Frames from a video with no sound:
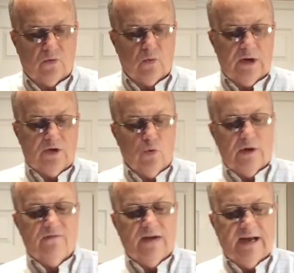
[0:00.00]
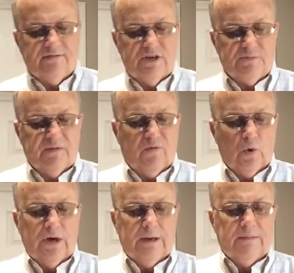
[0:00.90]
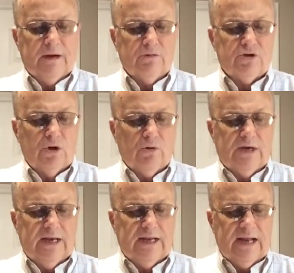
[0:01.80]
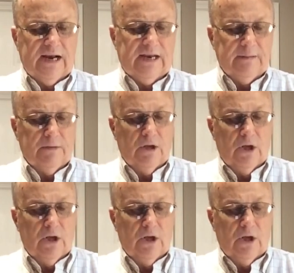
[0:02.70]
23:25 says, before him there was no king like him